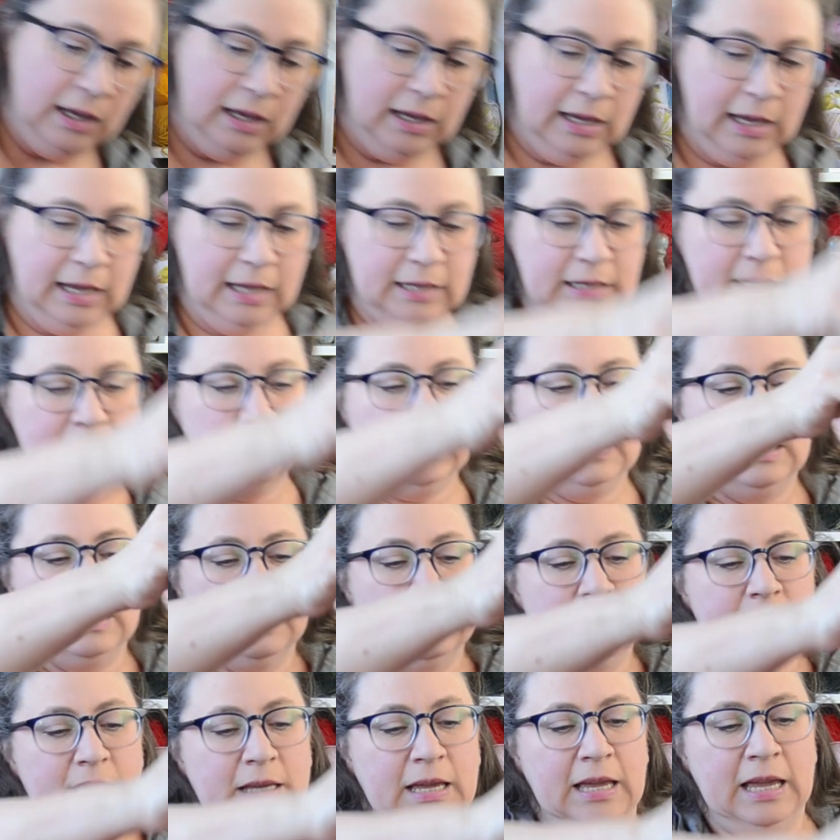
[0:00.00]
and it
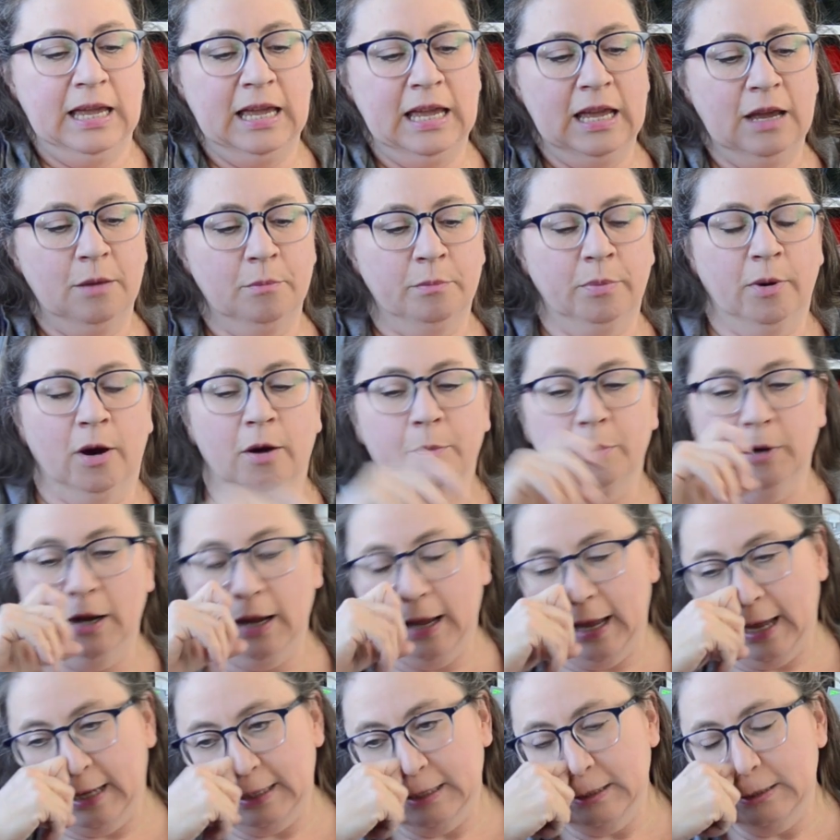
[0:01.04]
is a Barbara
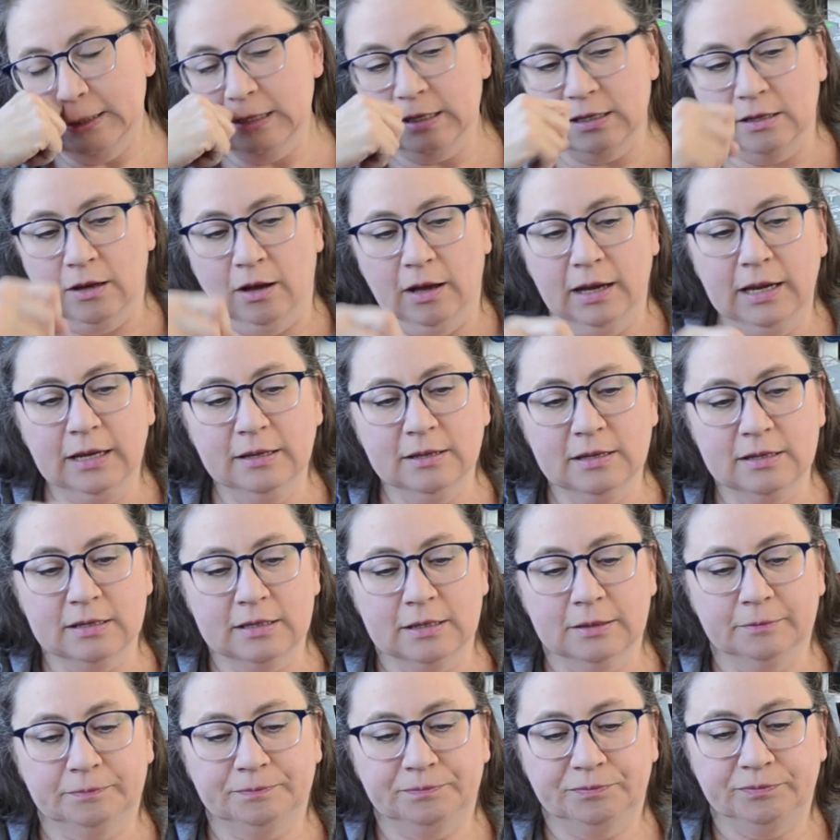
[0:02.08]
Anna
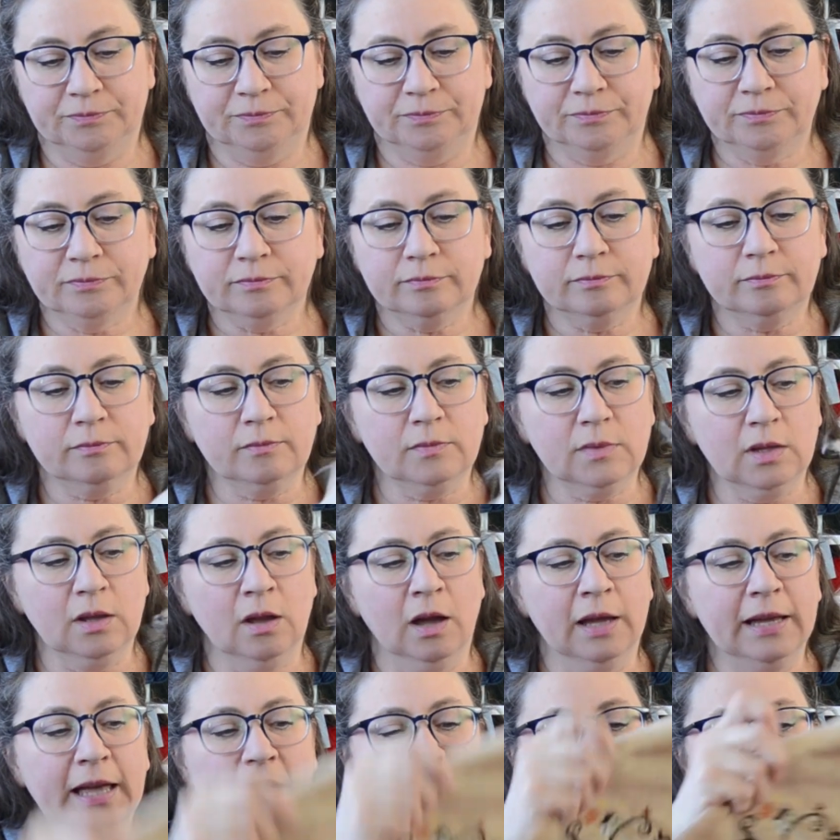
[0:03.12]
Designs.
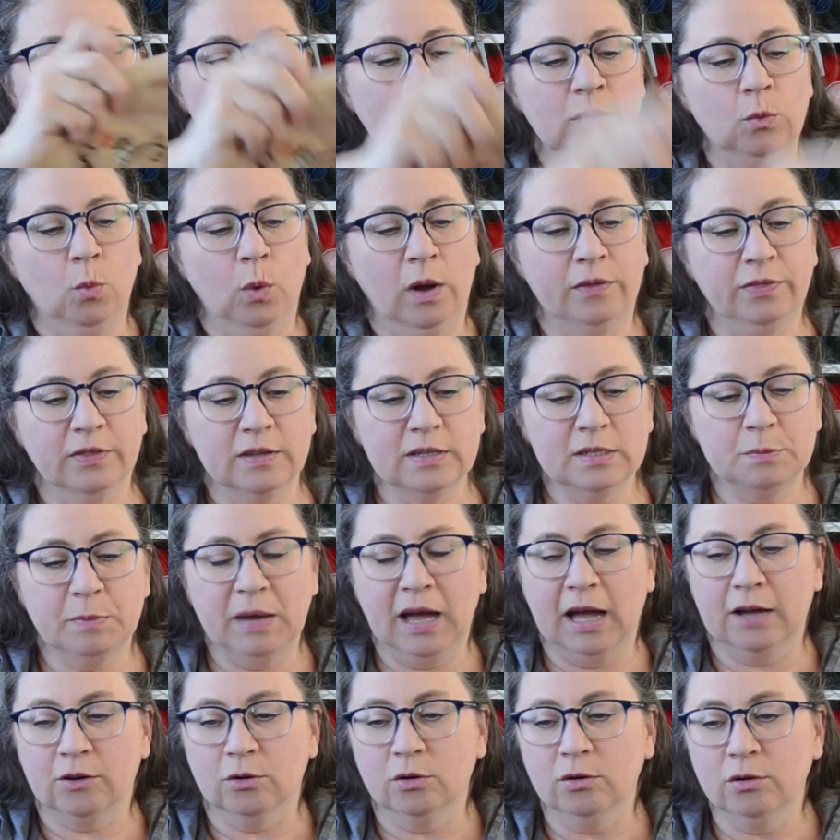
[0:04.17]
I actually won this
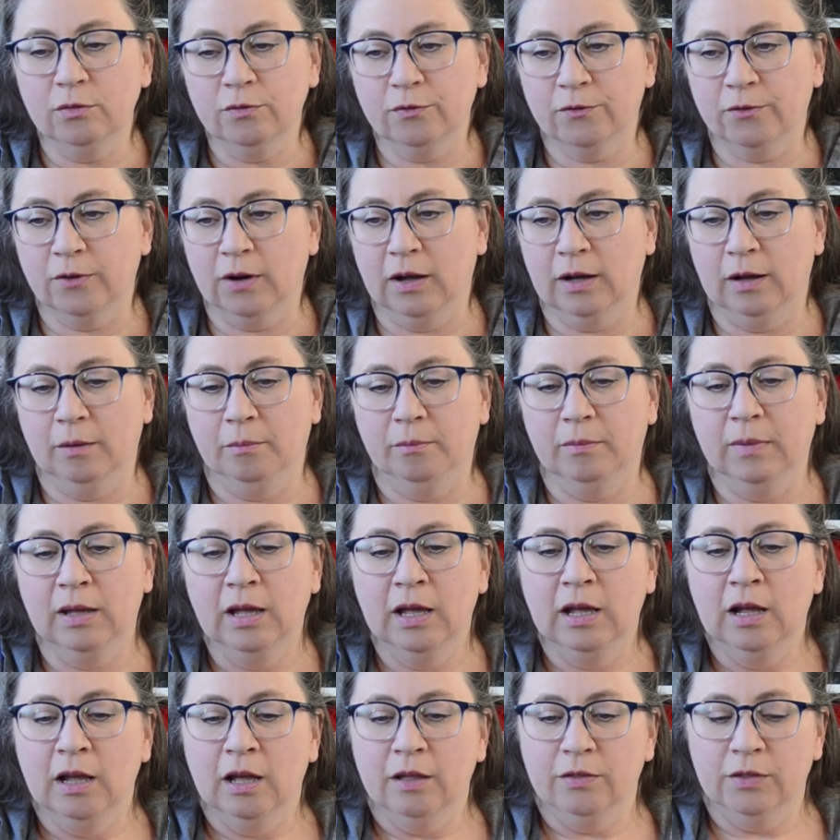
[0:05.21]
pattern from
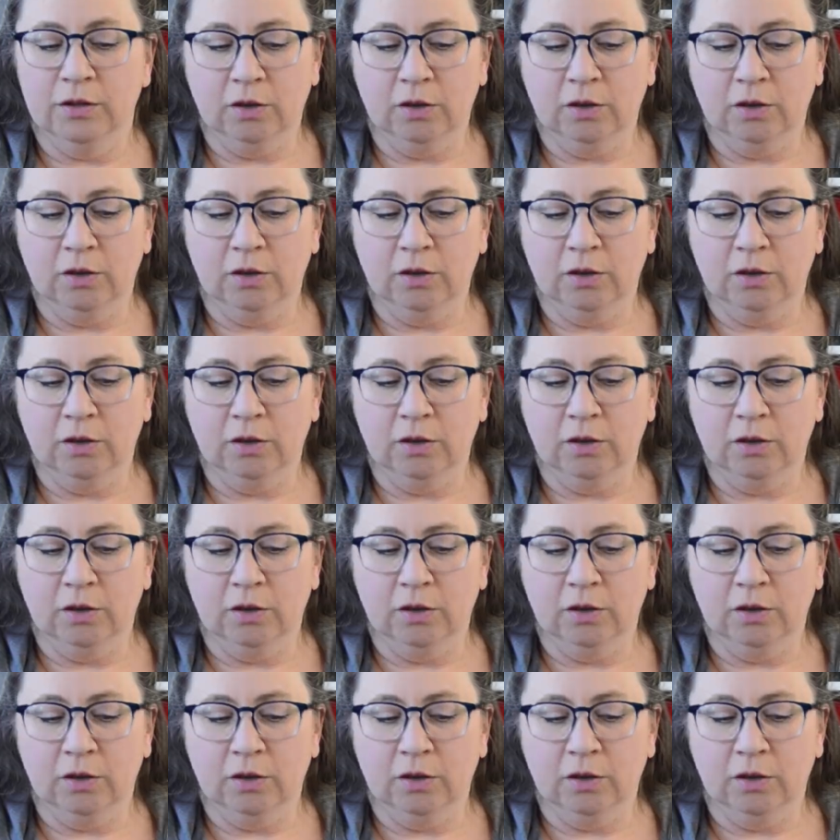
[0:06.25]
the